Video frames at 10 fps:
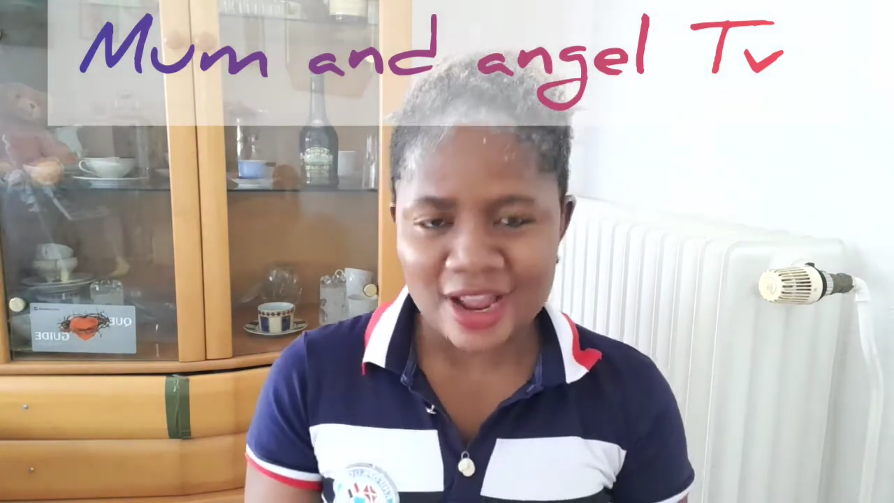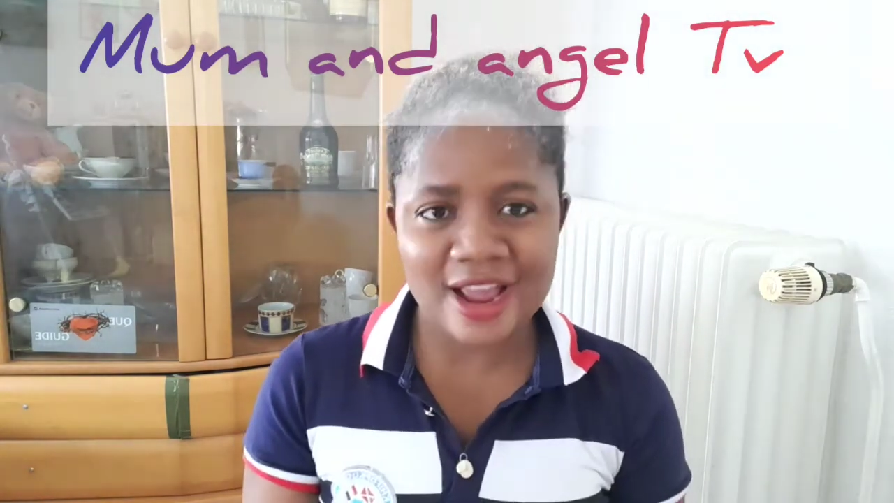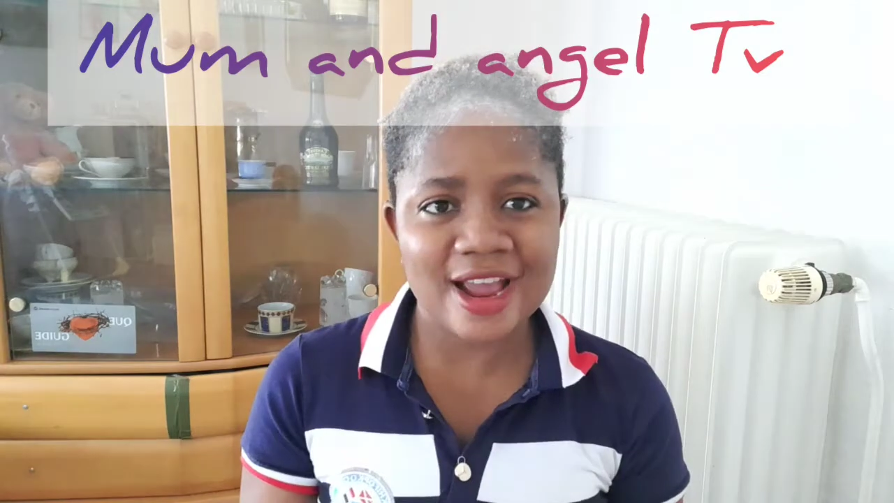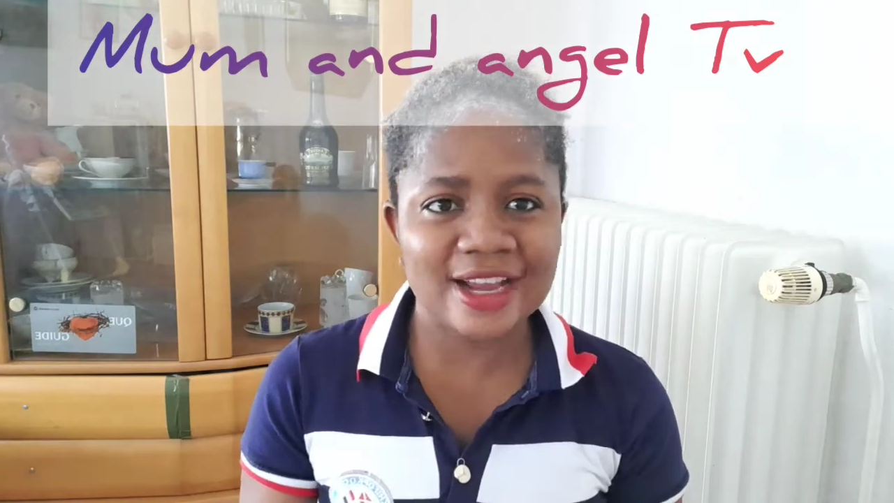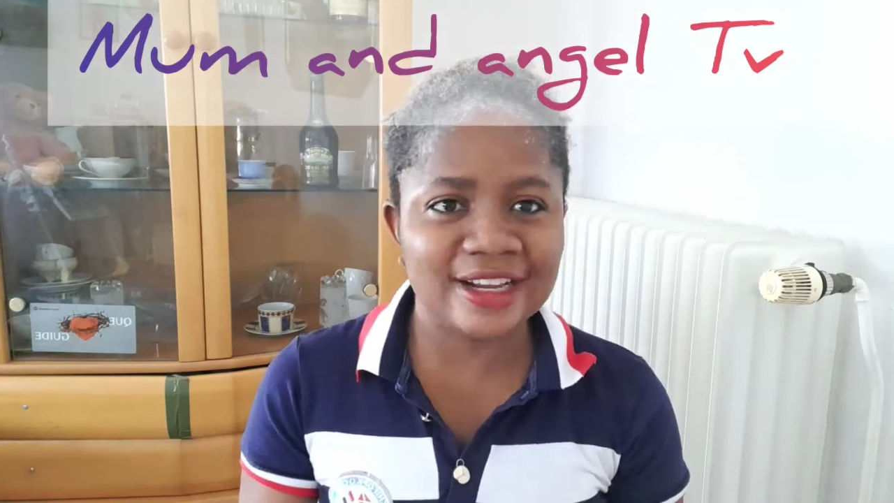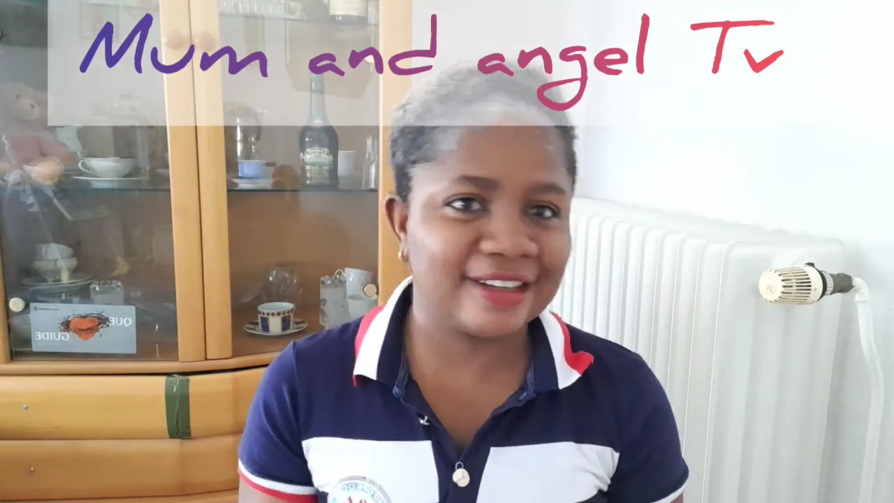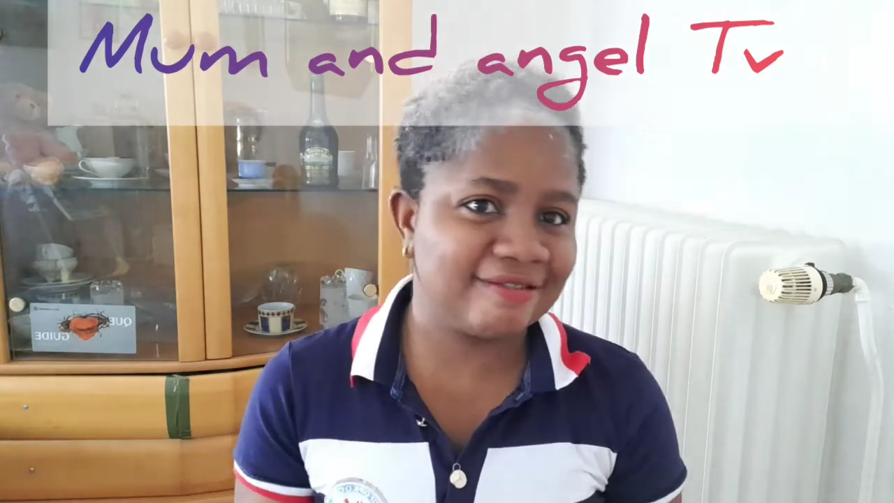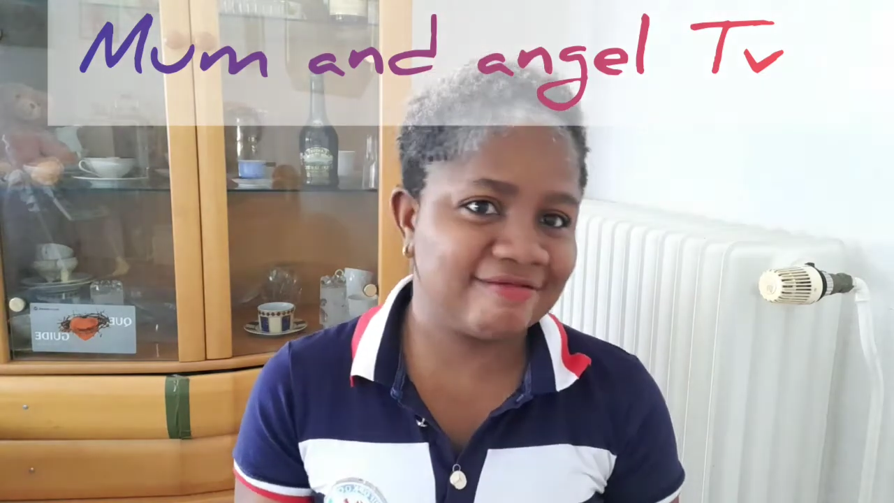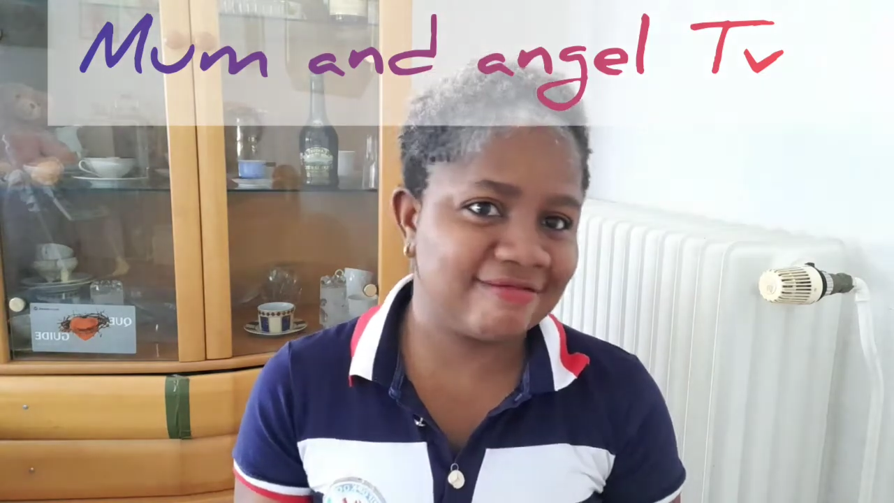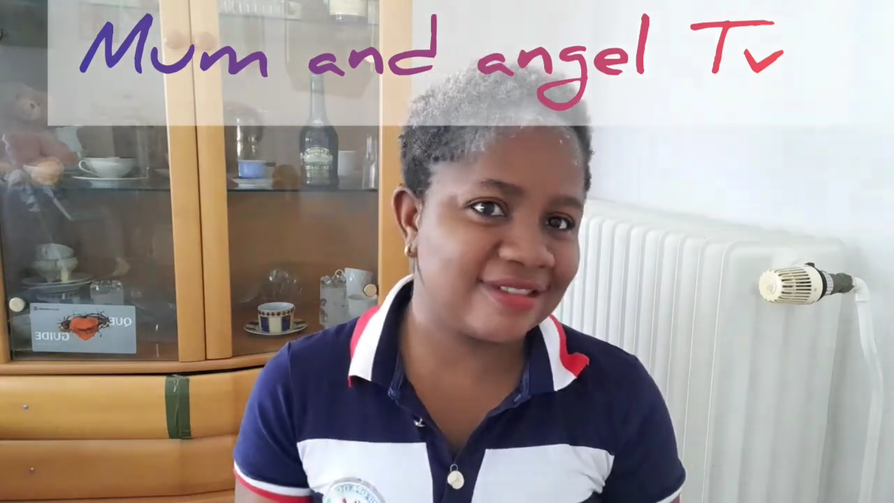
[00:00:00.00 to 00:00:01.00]

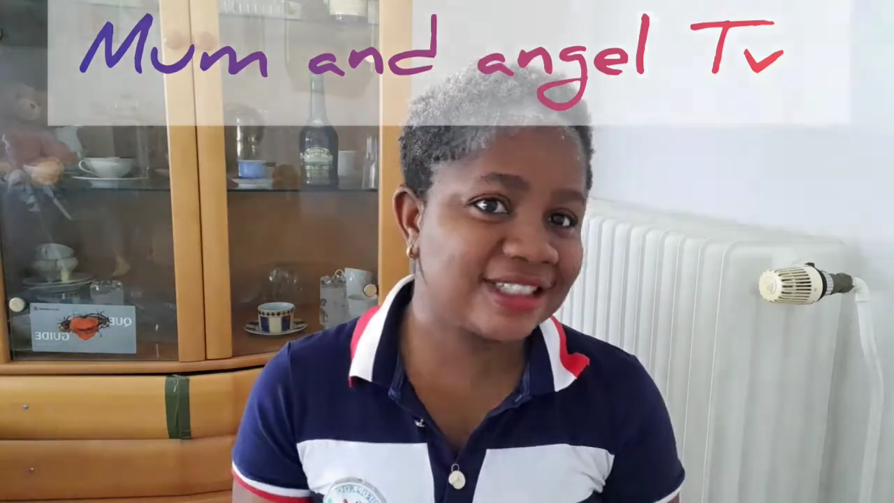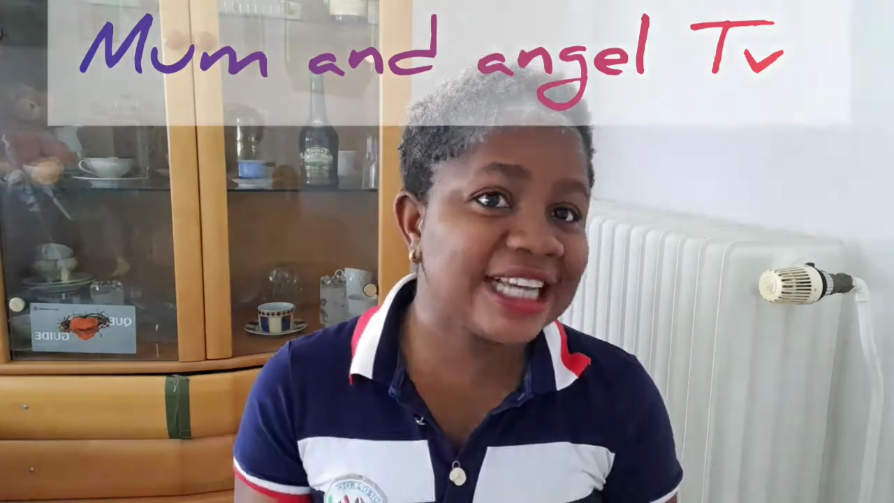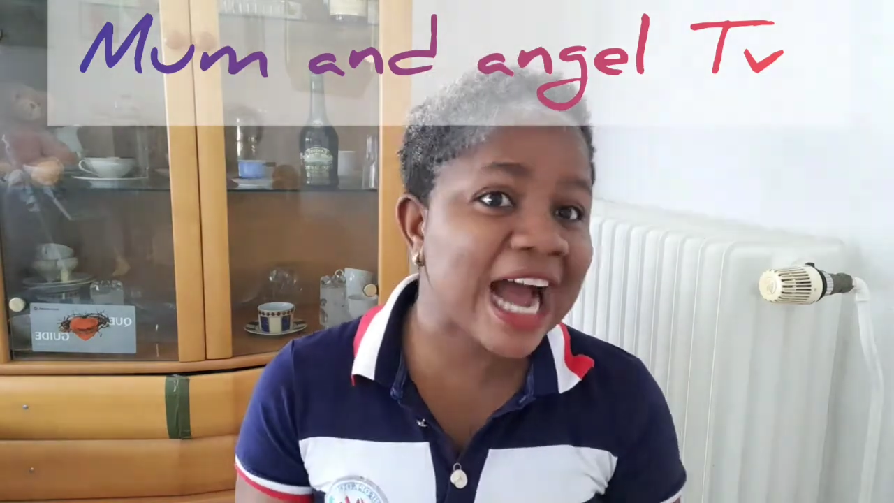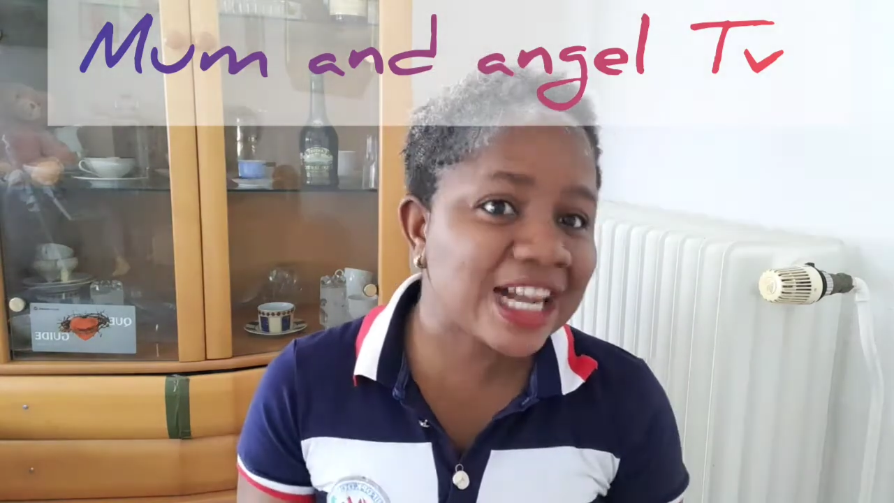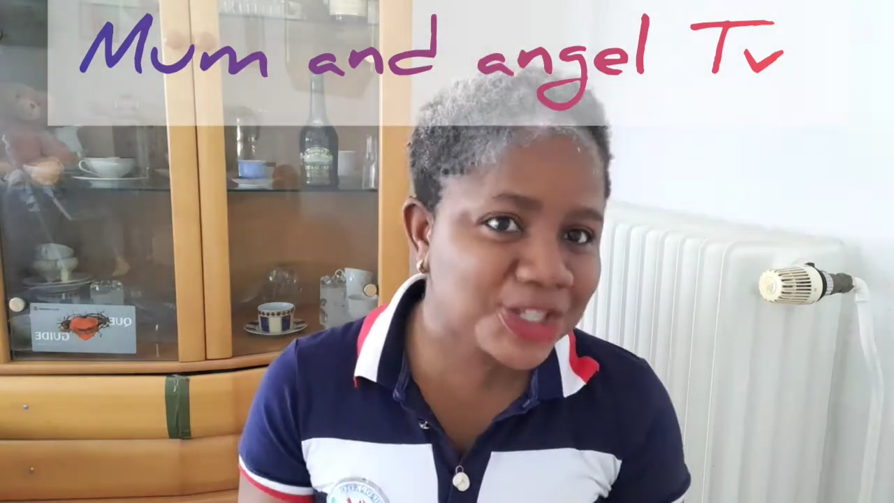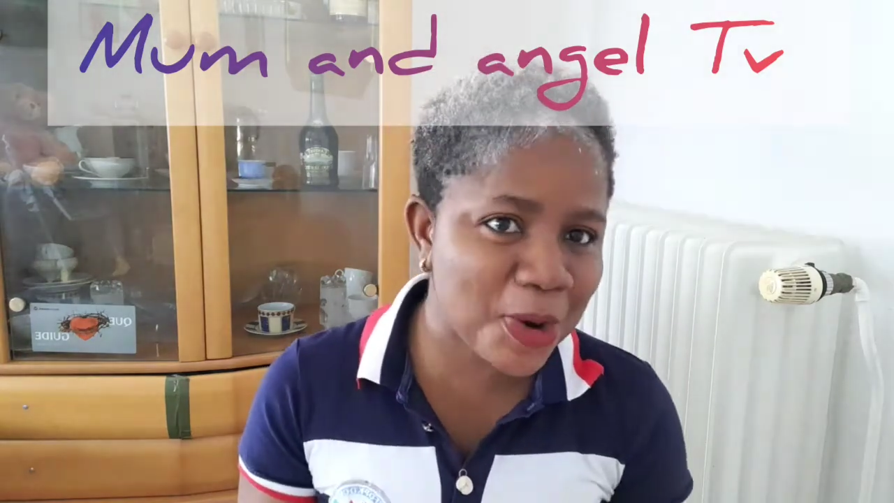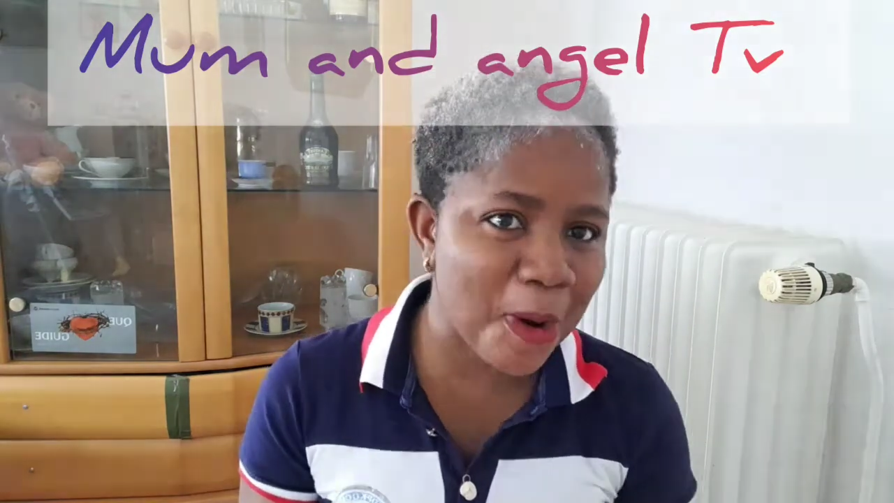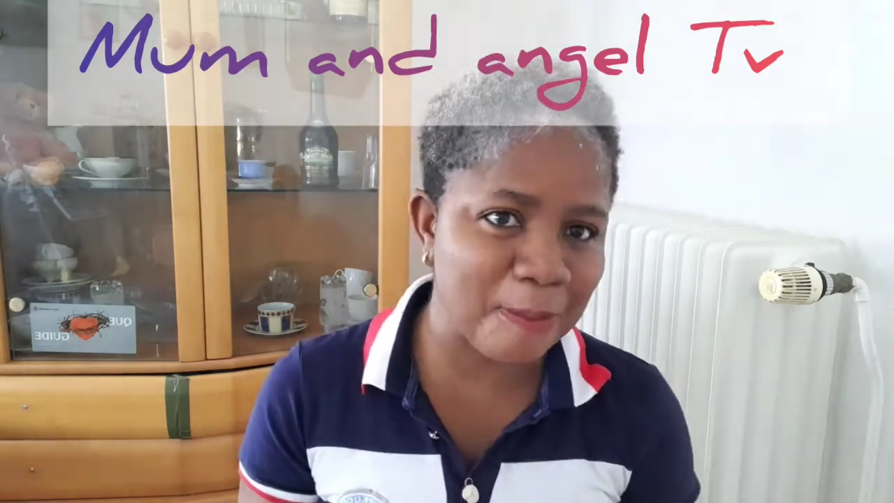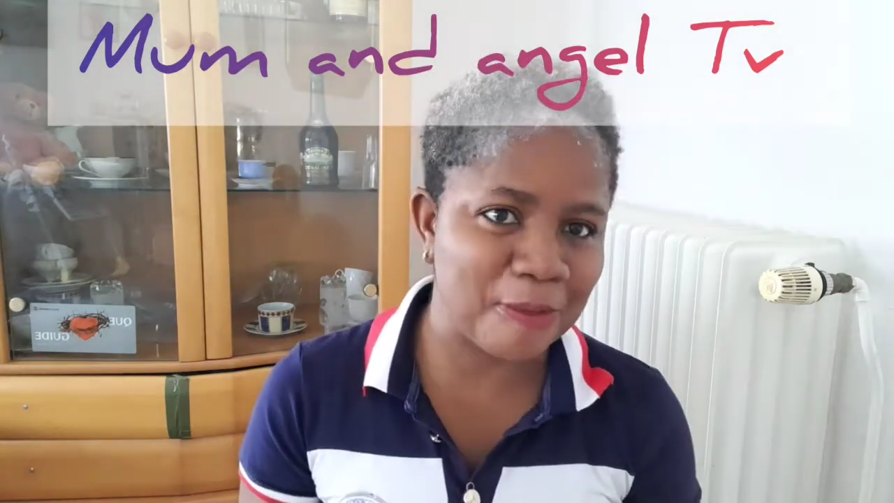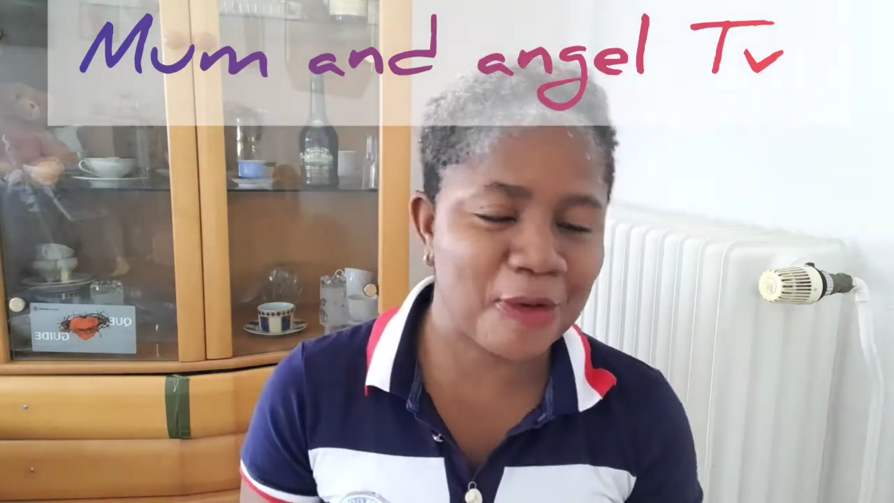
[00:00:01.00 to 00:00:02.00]
the outcome.